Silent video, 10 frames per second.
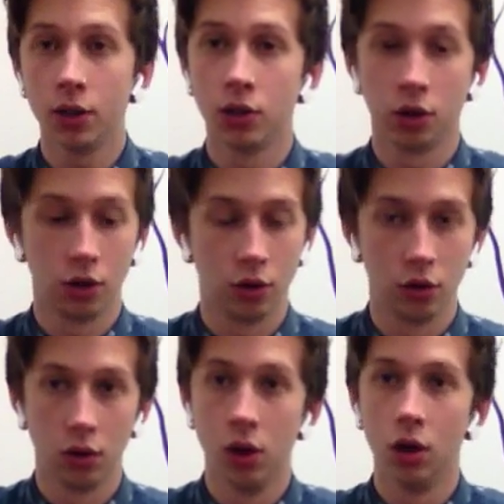So
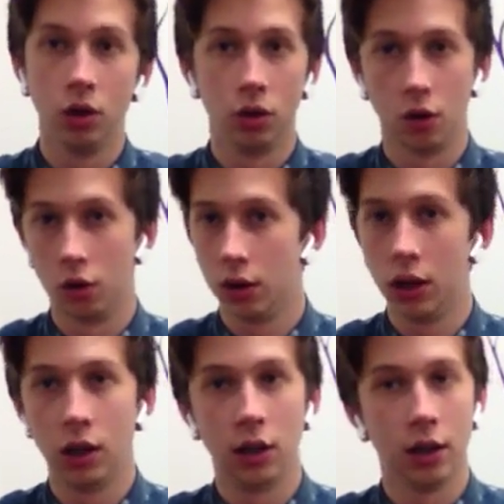you go
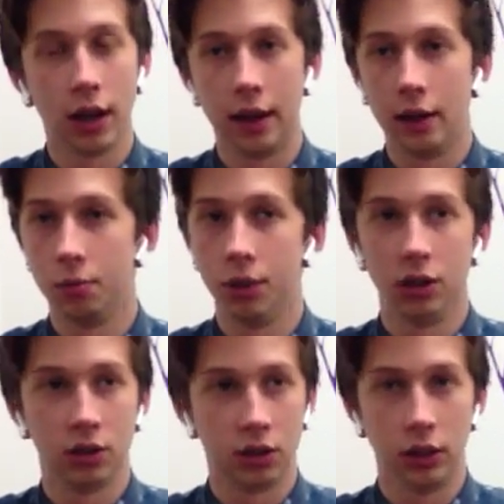E, A, B,
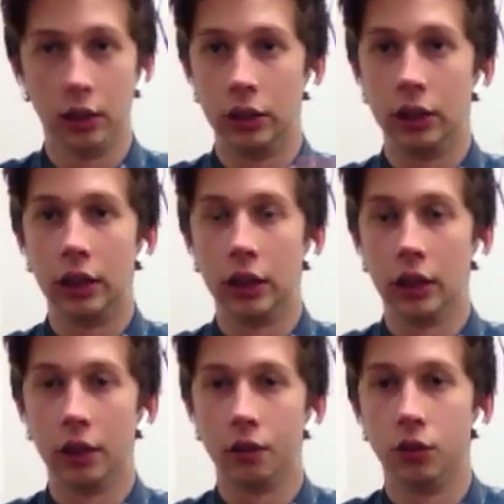C, D, E,
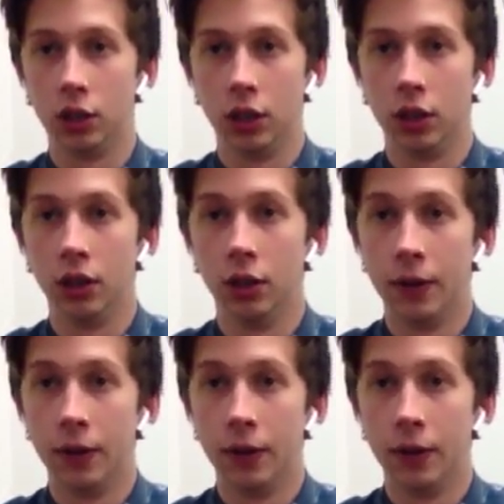F, G,